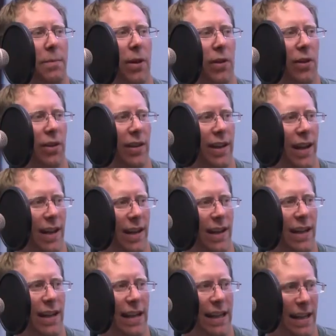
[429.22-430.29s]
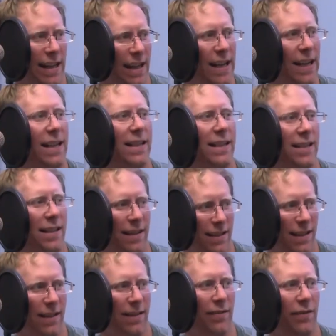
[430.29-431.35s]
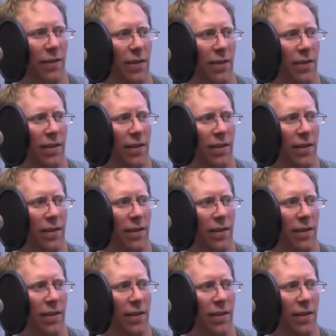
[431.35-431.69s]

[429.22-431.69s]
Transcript: bodybuilder, yet he eats a ton of food.